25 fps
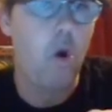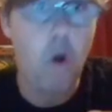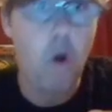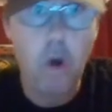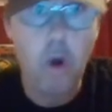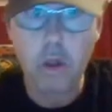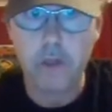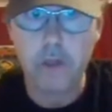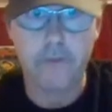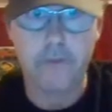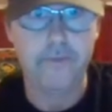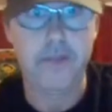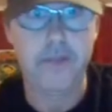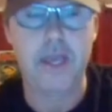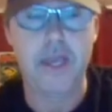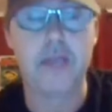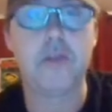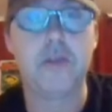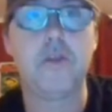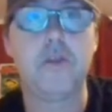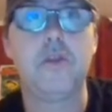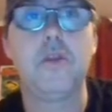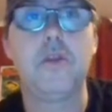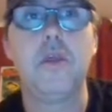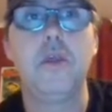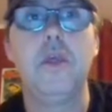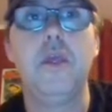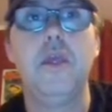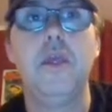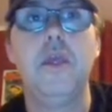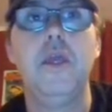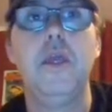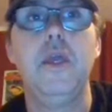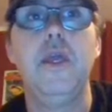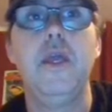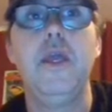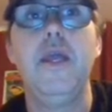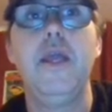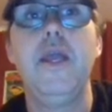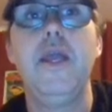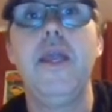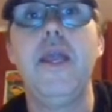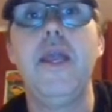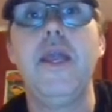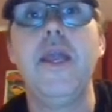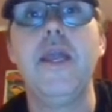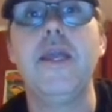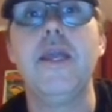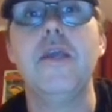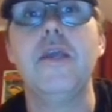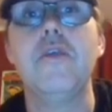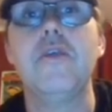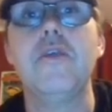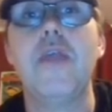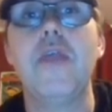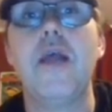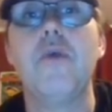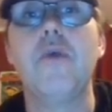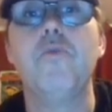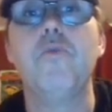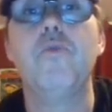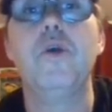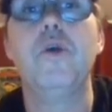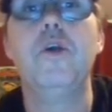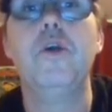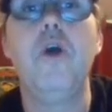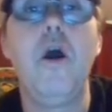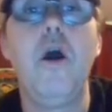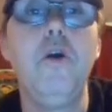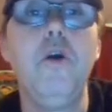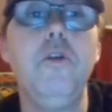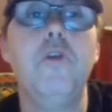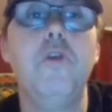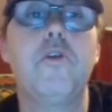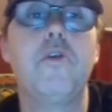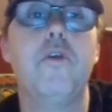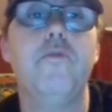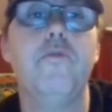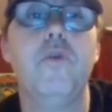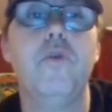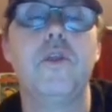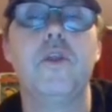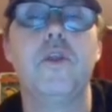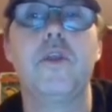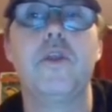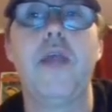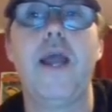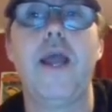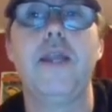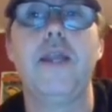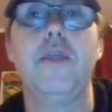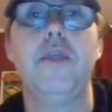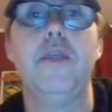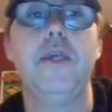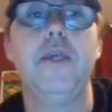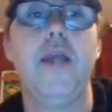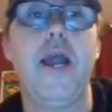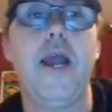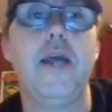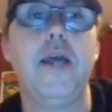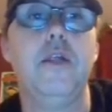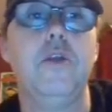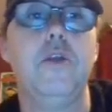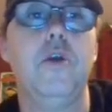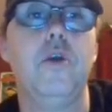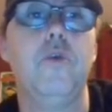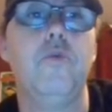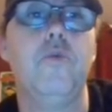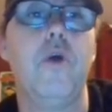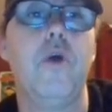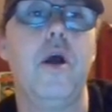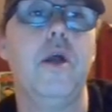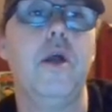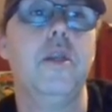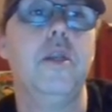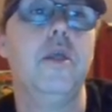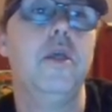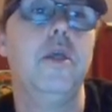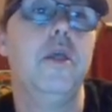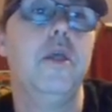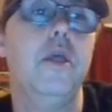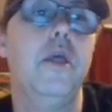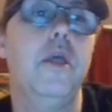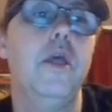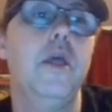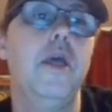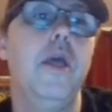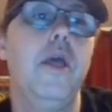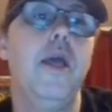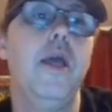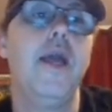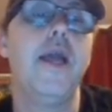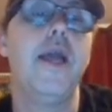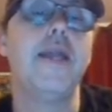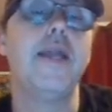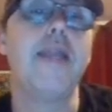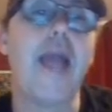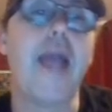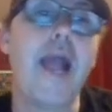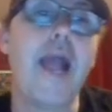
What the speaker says: all of this is that regardless of what side of the aisle you're on, an